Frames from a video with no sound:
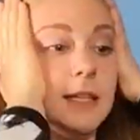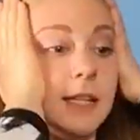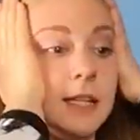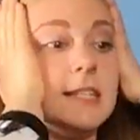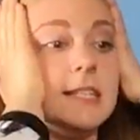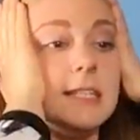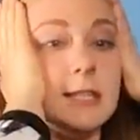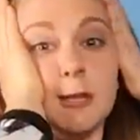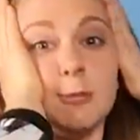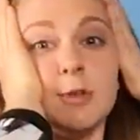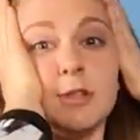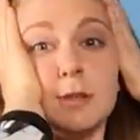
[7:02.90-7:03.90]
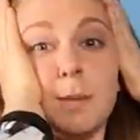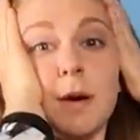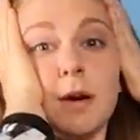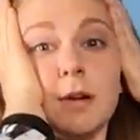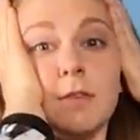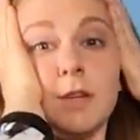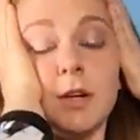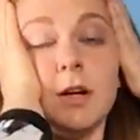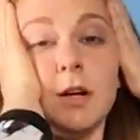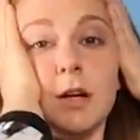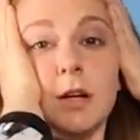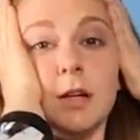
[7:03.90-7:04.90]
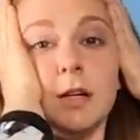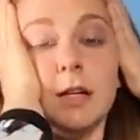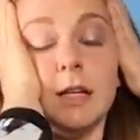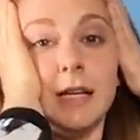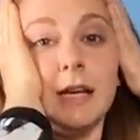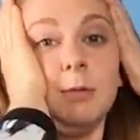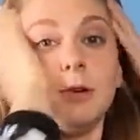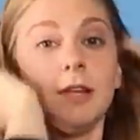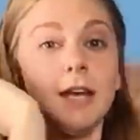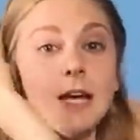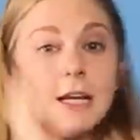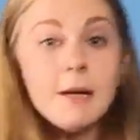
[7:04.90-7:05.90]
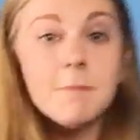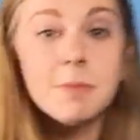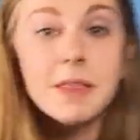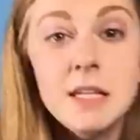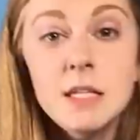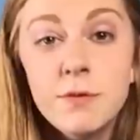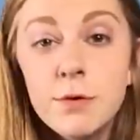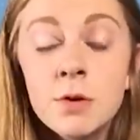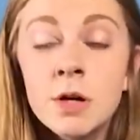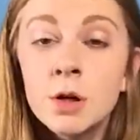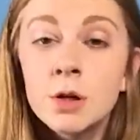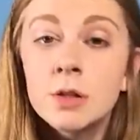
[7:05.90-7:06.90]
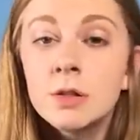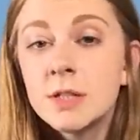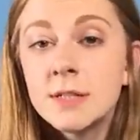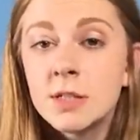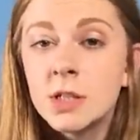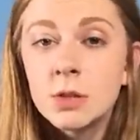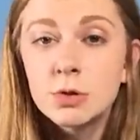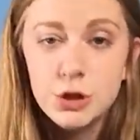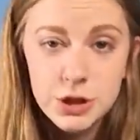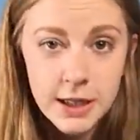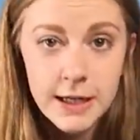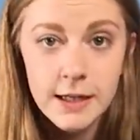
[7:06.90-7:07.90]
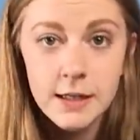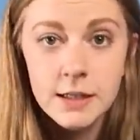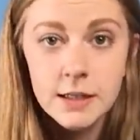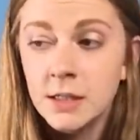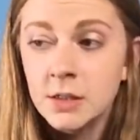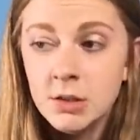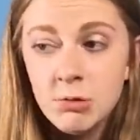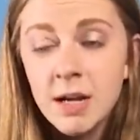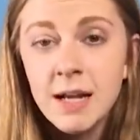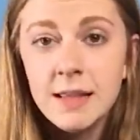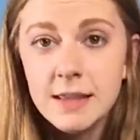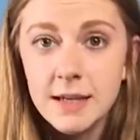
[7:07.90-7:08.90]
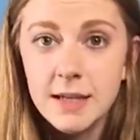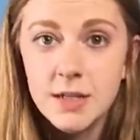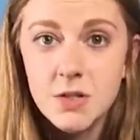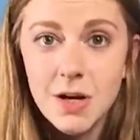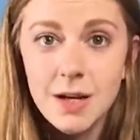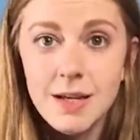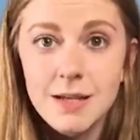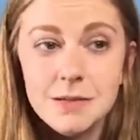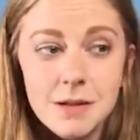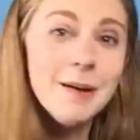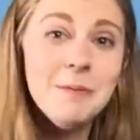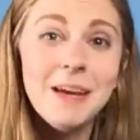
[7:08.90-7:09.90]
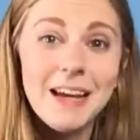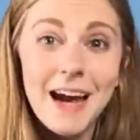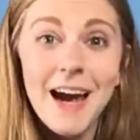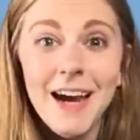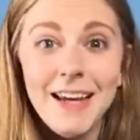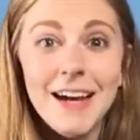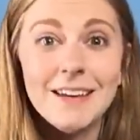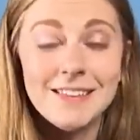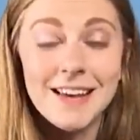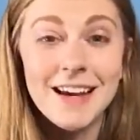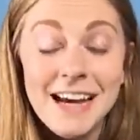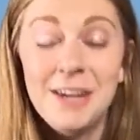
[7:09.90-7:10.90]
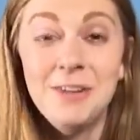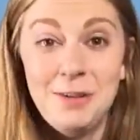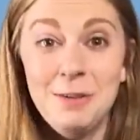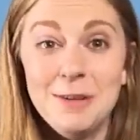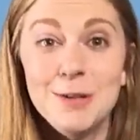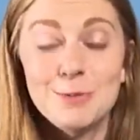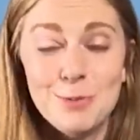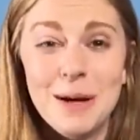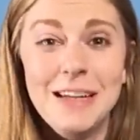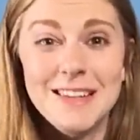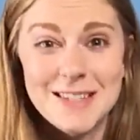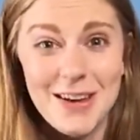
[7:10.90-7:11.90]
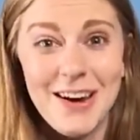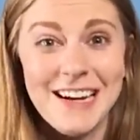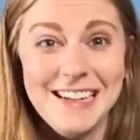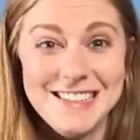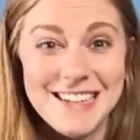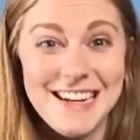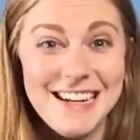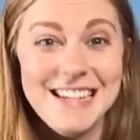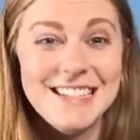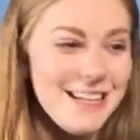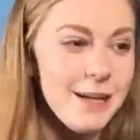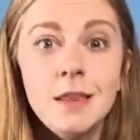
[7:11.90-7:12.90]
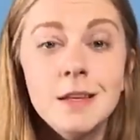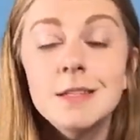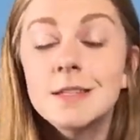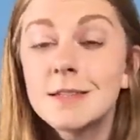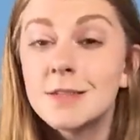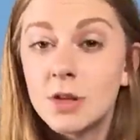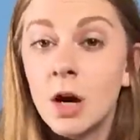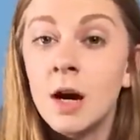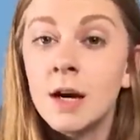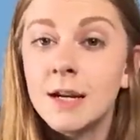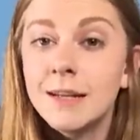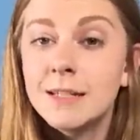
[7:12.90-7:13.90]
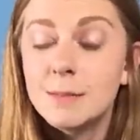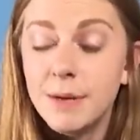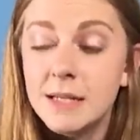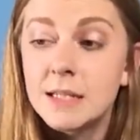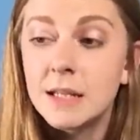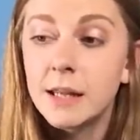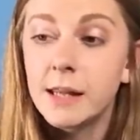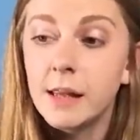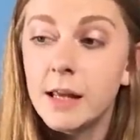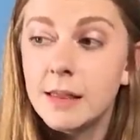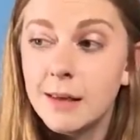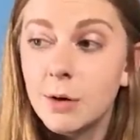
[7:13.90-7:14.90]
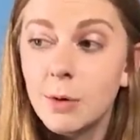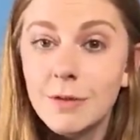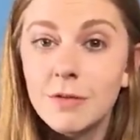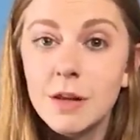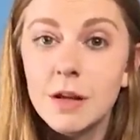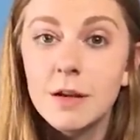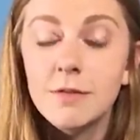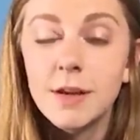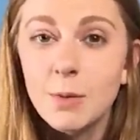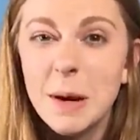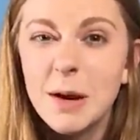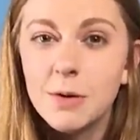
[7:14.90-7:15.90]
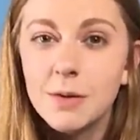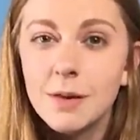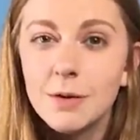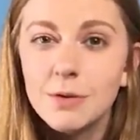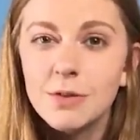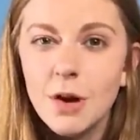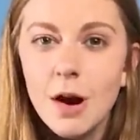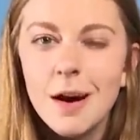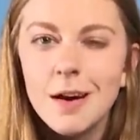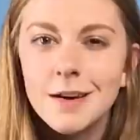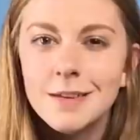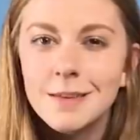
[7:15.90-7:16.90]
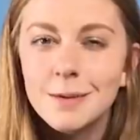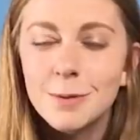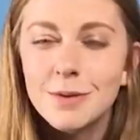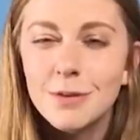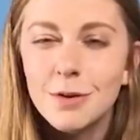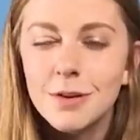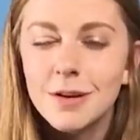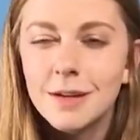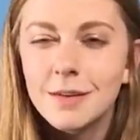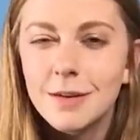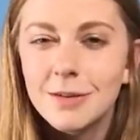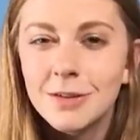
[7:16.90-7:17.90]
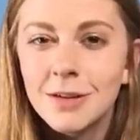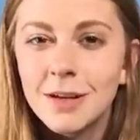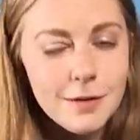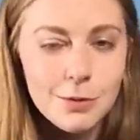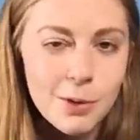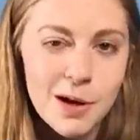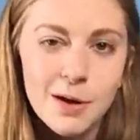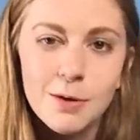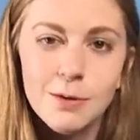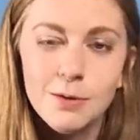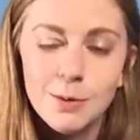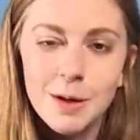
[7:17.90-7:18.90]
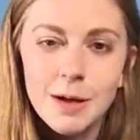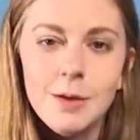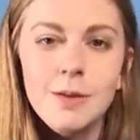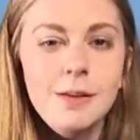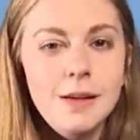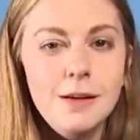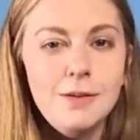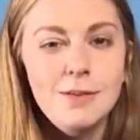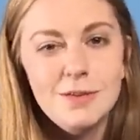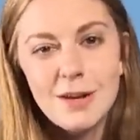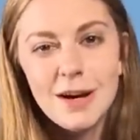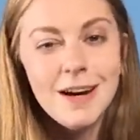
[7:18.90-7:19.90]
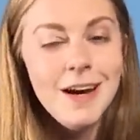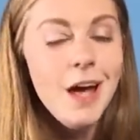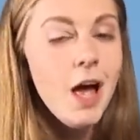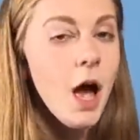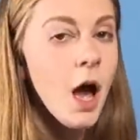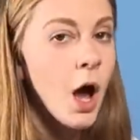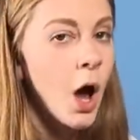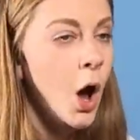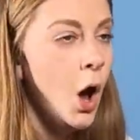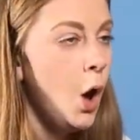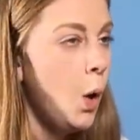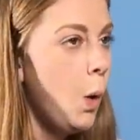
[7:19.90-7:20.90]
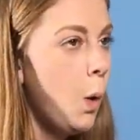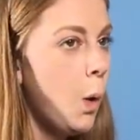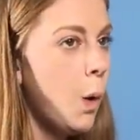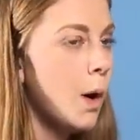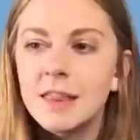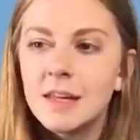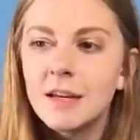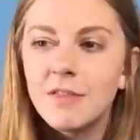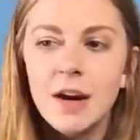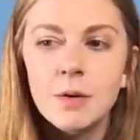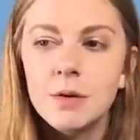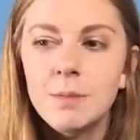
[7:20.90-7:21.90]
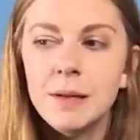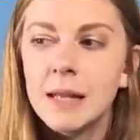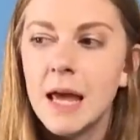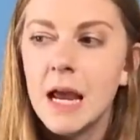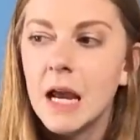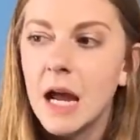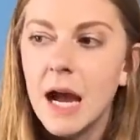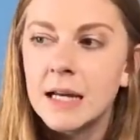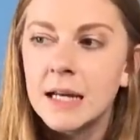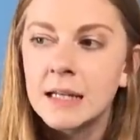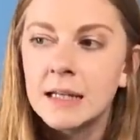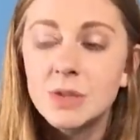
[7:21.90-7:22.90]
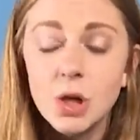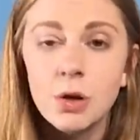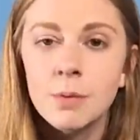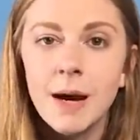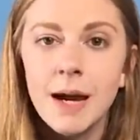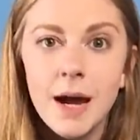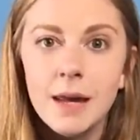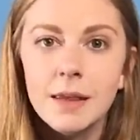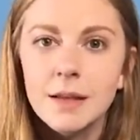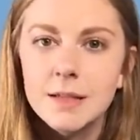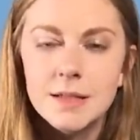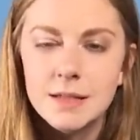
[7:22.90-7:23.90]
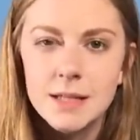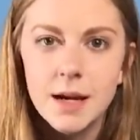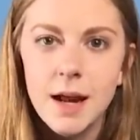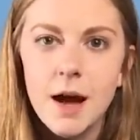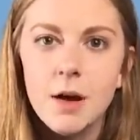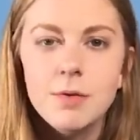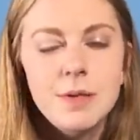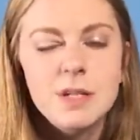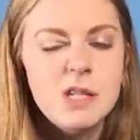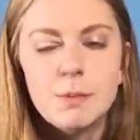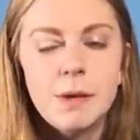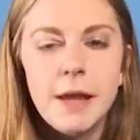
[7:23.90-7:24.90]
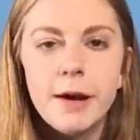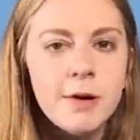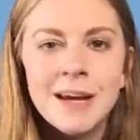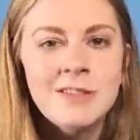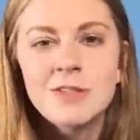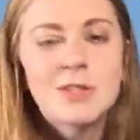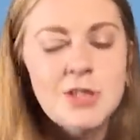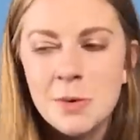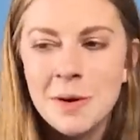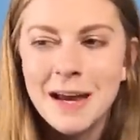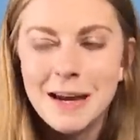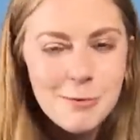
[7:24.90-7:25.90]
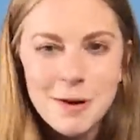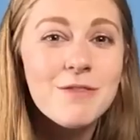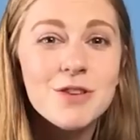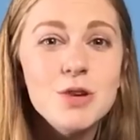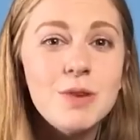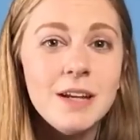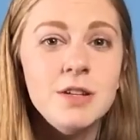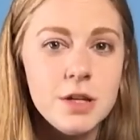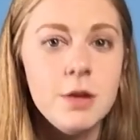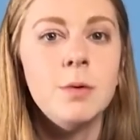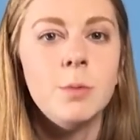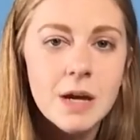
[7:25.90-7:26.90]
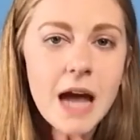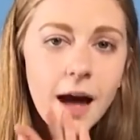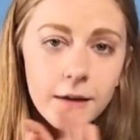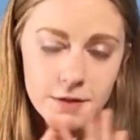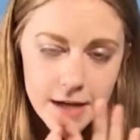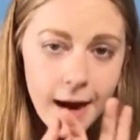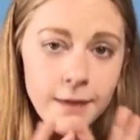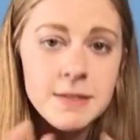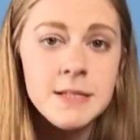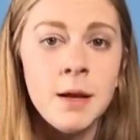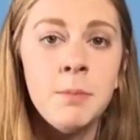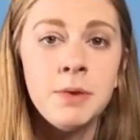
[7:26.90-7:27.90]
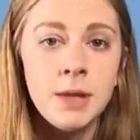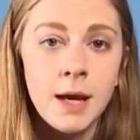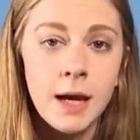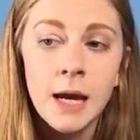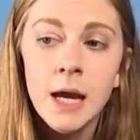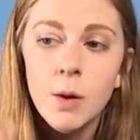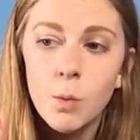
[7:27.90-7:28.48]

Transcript: This is the worst part of it all. They were like, this foreign girl doesn't know shit. Can you do anything in Chinese? And I'm like, yes, I can do this one song in Chinese. And this song is basically like the equivalent of Twinkle Little Star. Is that what it's called in English? The Twinkle, Twinkle Little Star. Oh, I think if I would have been like, I can turn my eyelids inside out, they'd just been like, okay, just do it. Whatever you can do, we have to have something